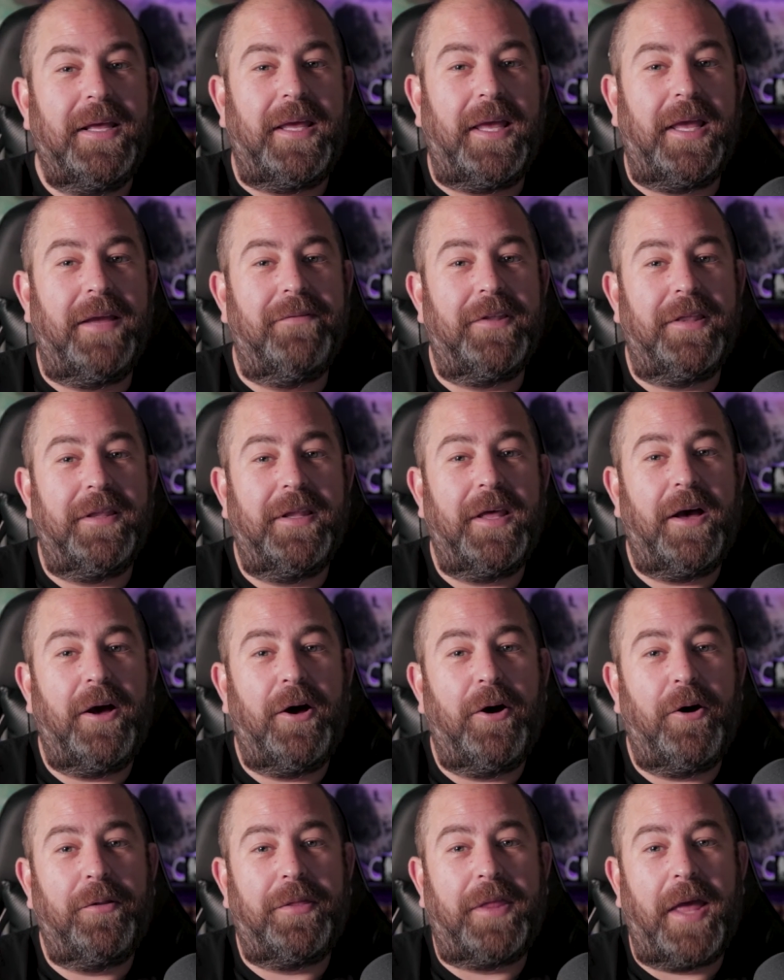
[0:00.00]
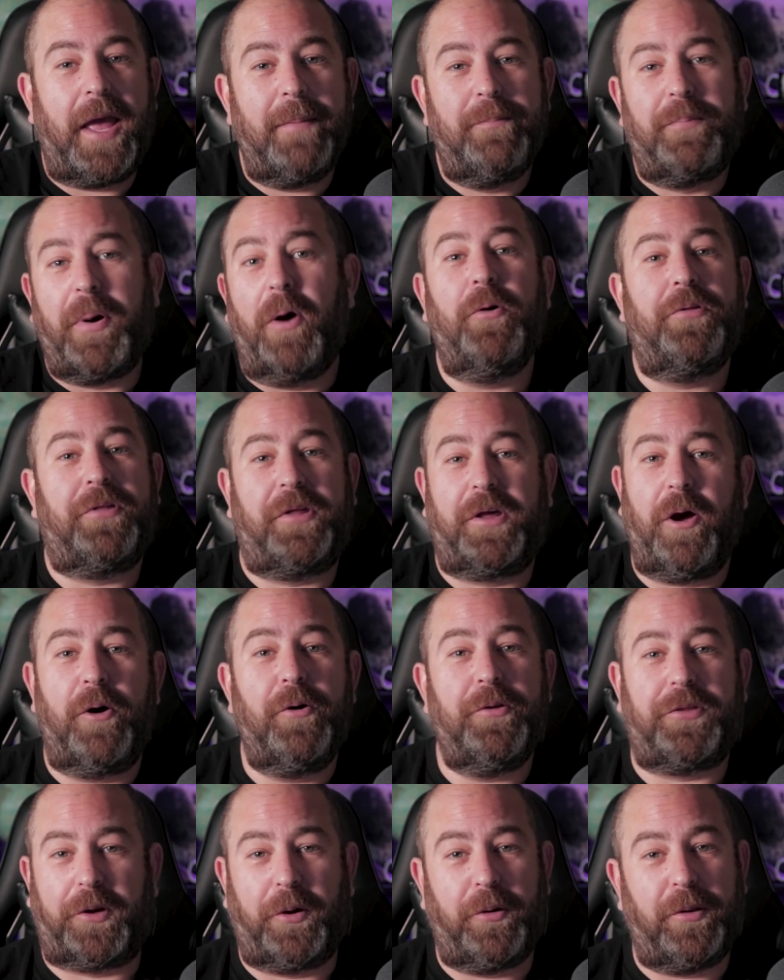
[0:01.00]
even though they both
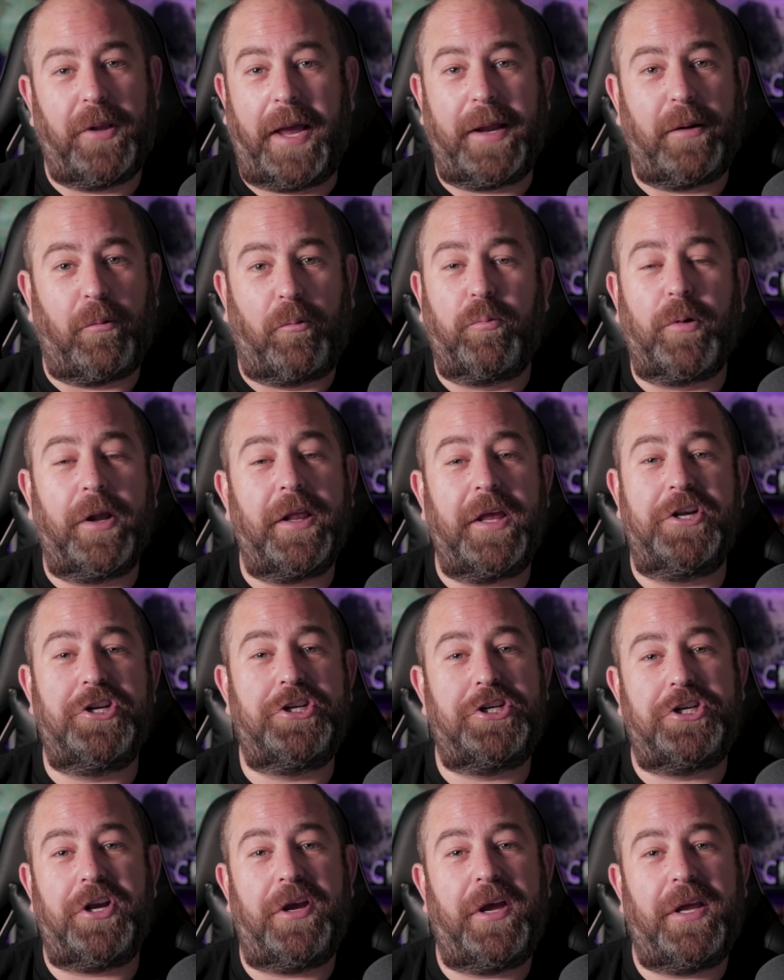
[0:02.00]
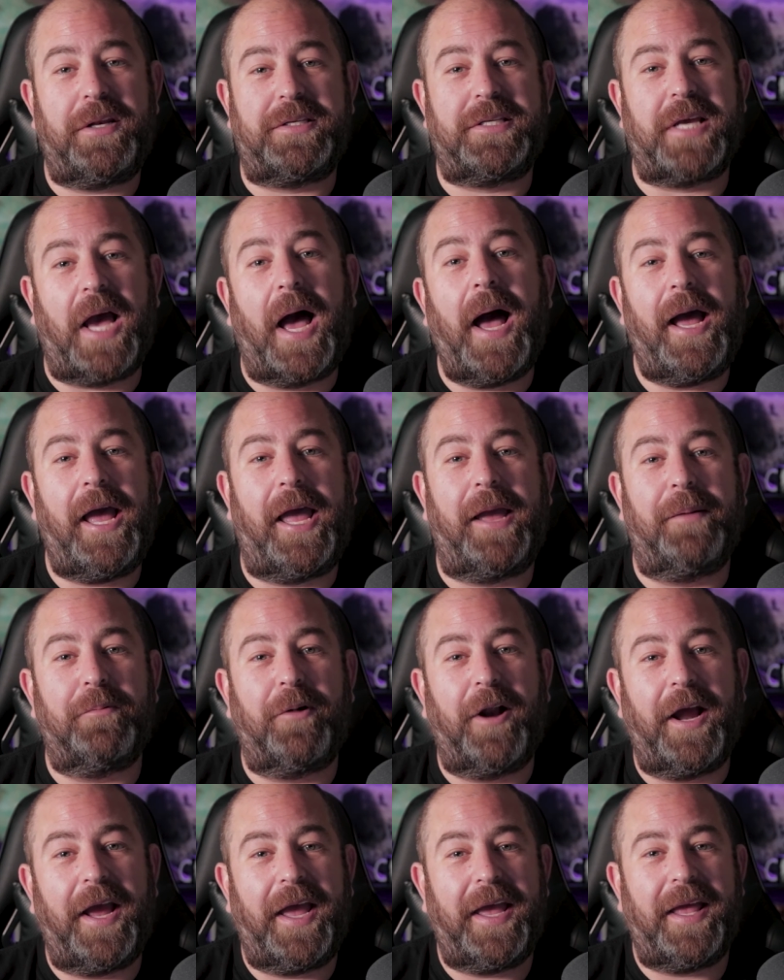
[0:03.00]
go through like really time,
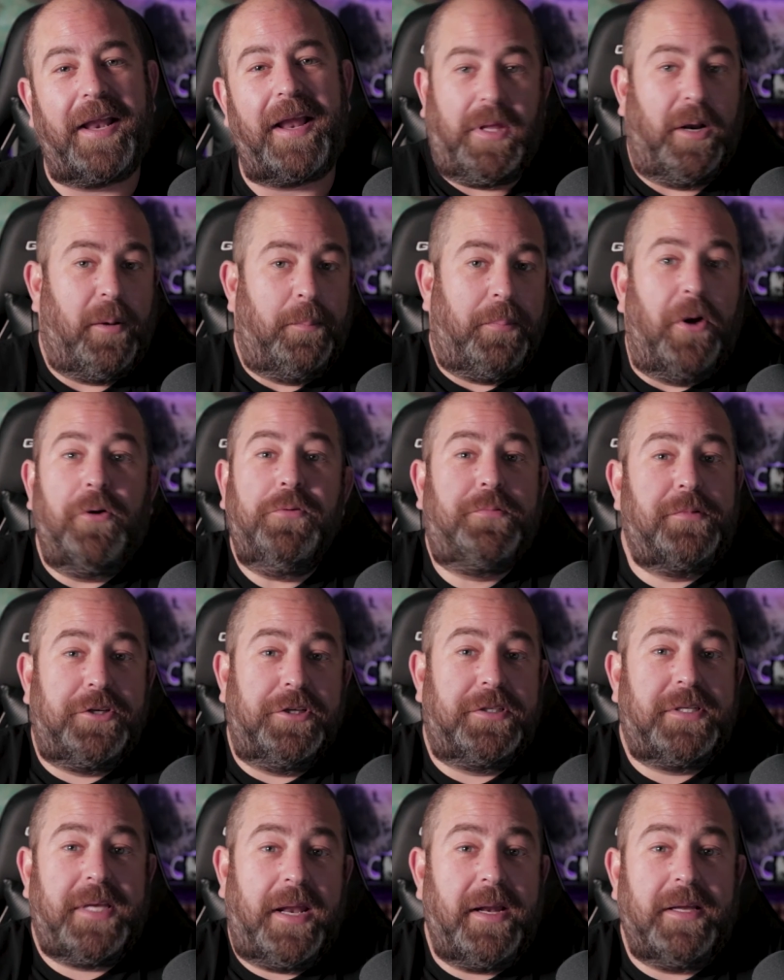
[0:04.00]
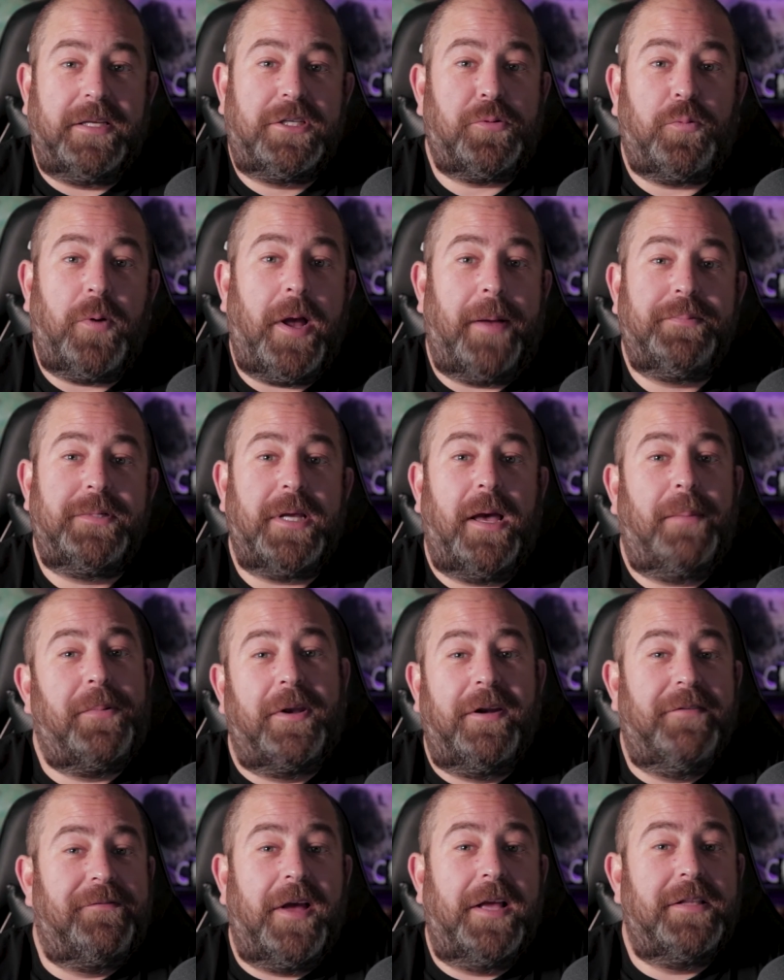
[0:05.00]
right? They're both just getting swept up
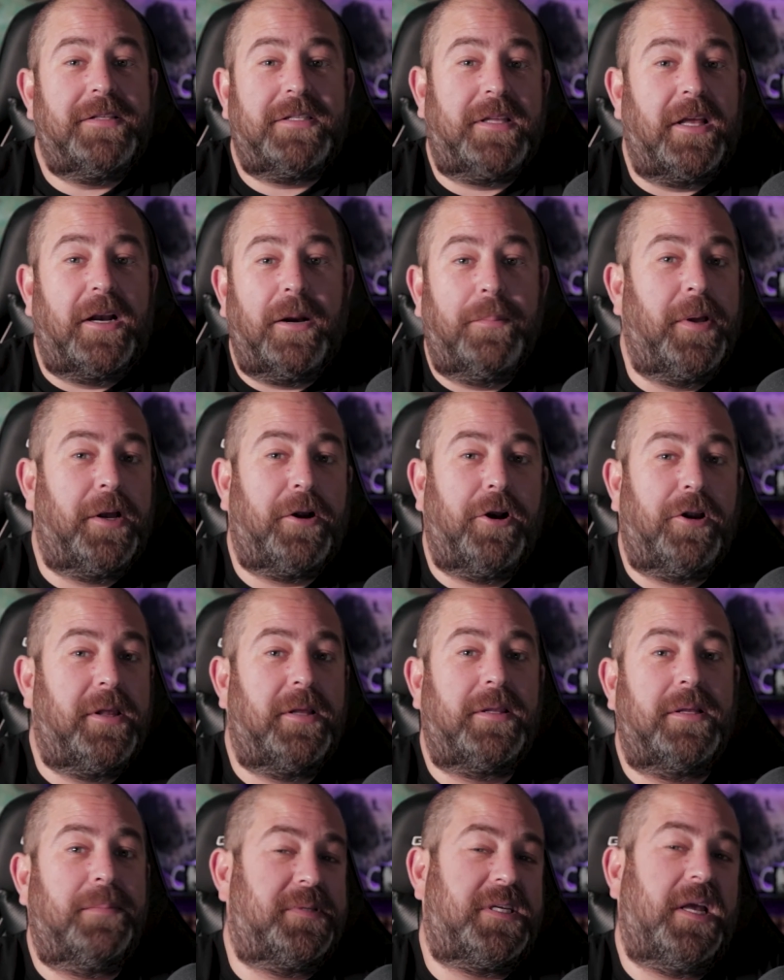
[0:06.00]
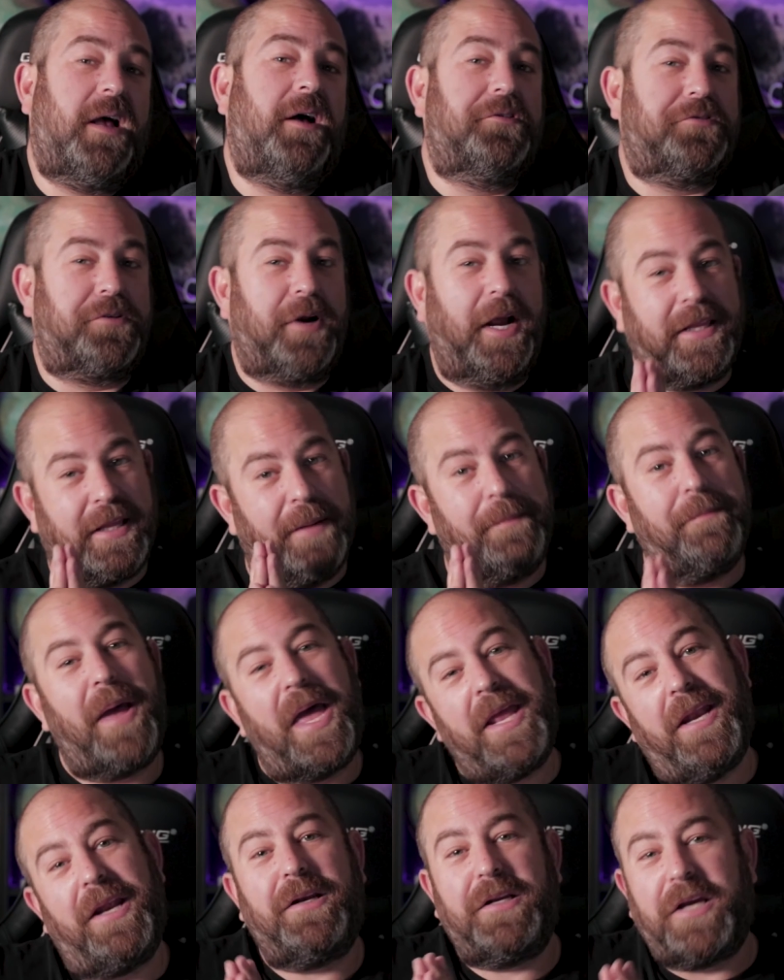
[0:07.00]
in events that are bigger than themselves, right? That
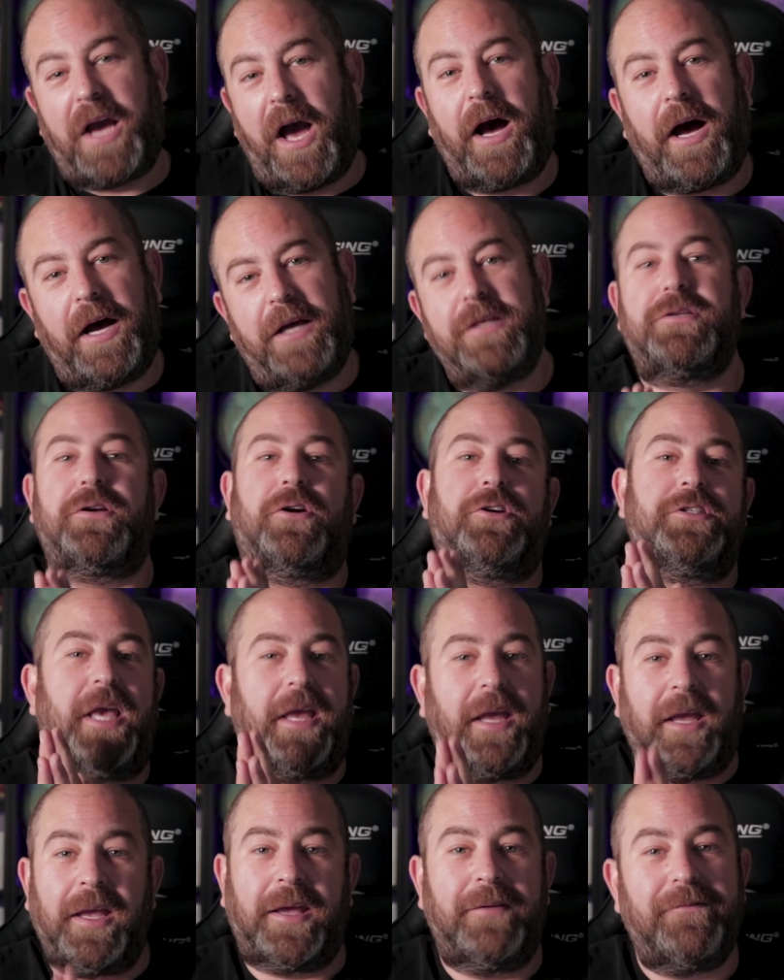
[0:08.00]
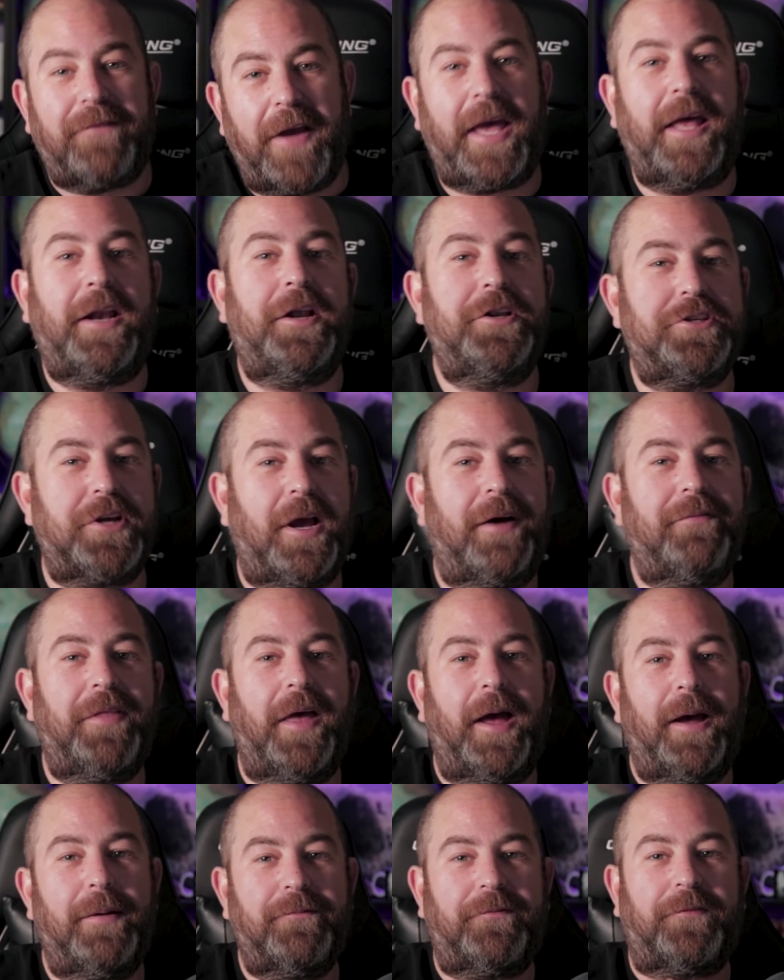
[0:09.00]
men and gods are taking advantage of
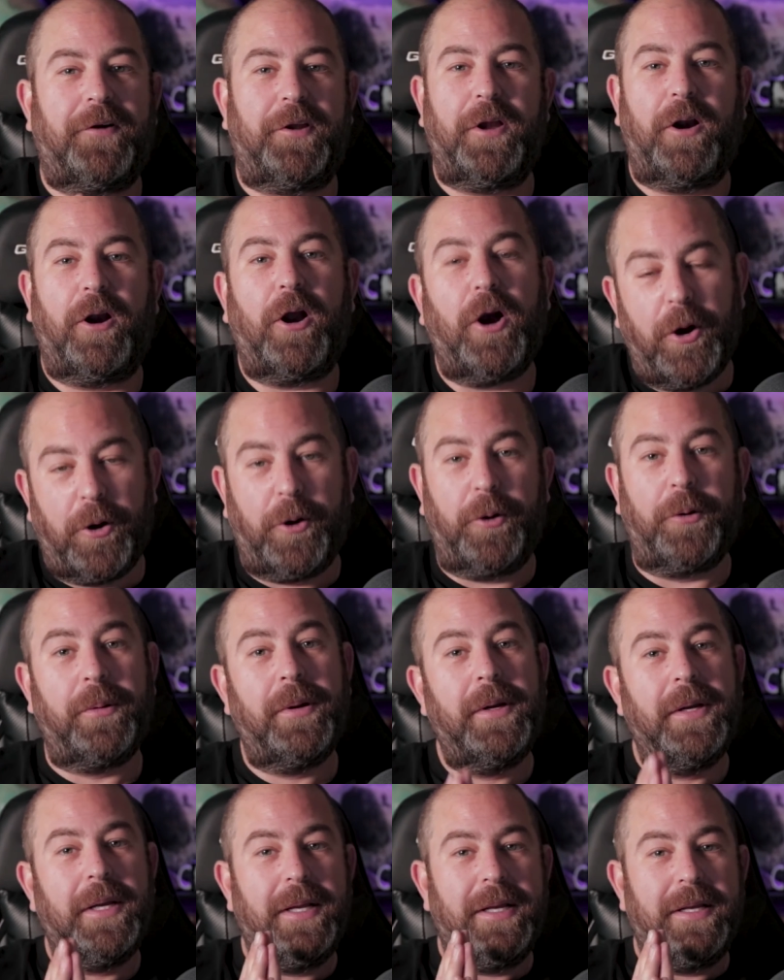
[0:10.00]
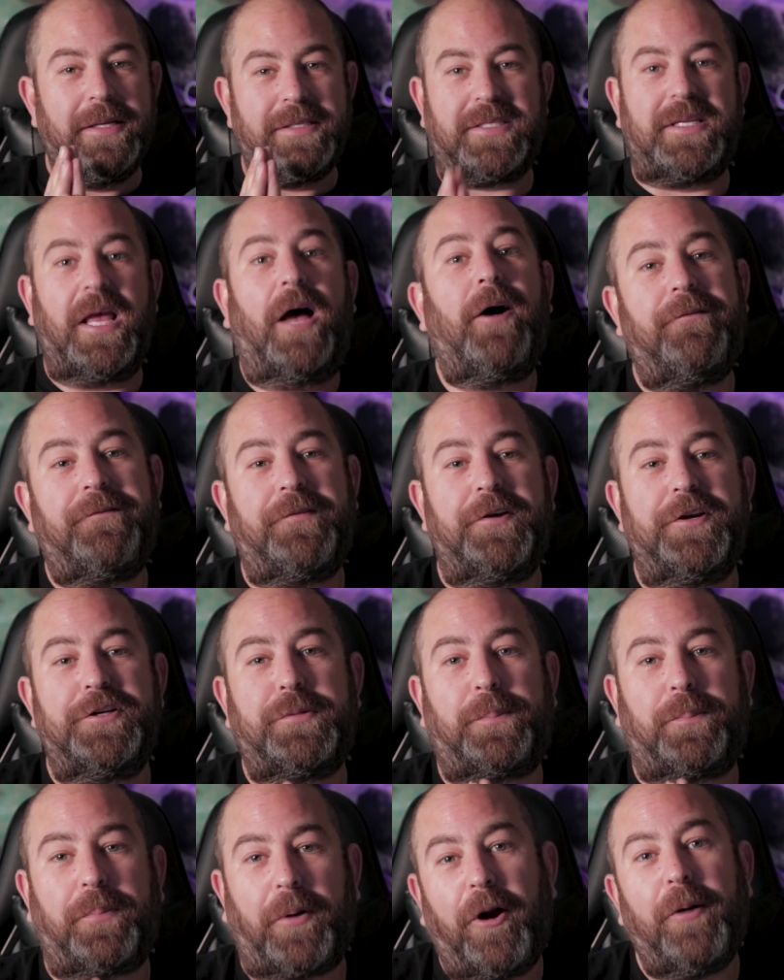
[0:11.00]
them for their own
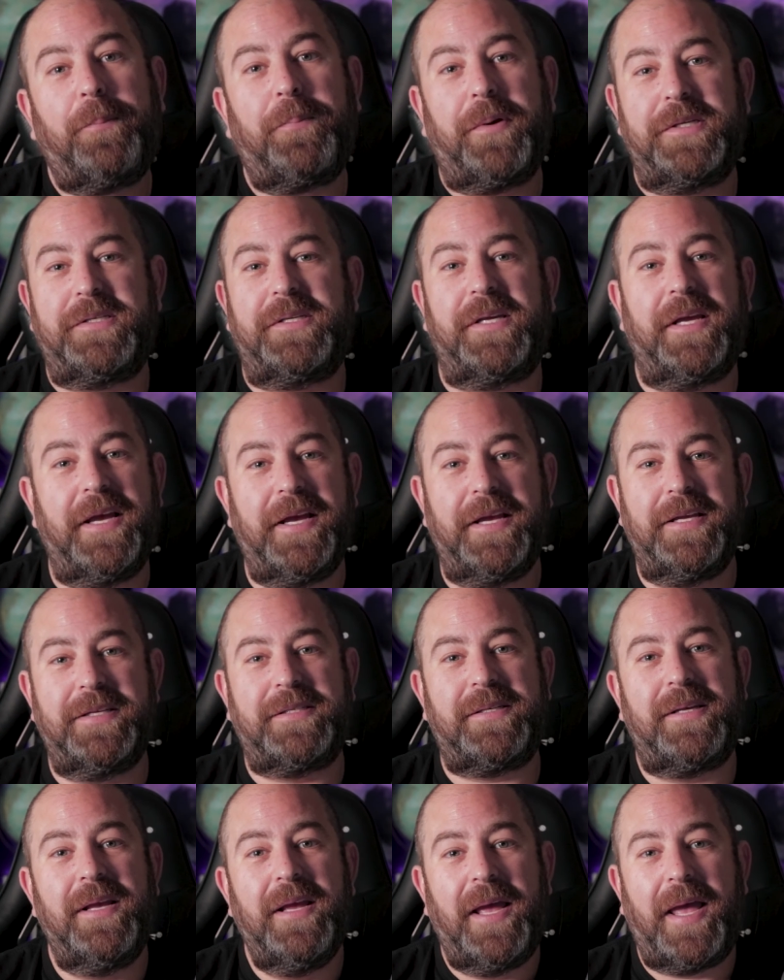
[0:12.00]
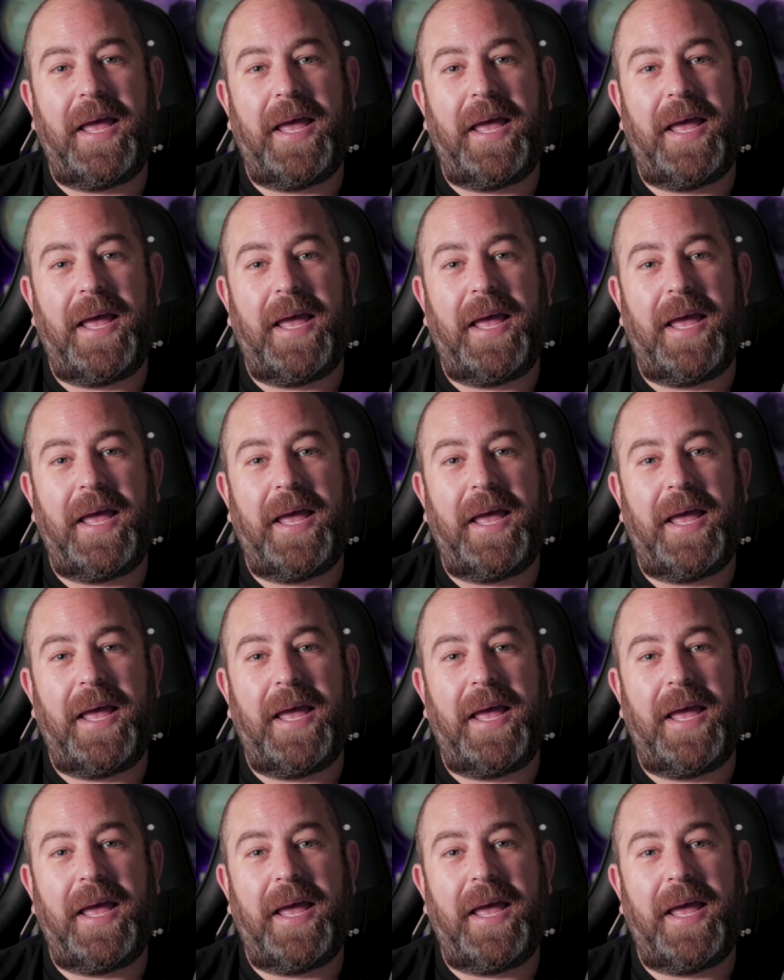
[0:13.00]
selfish purposes.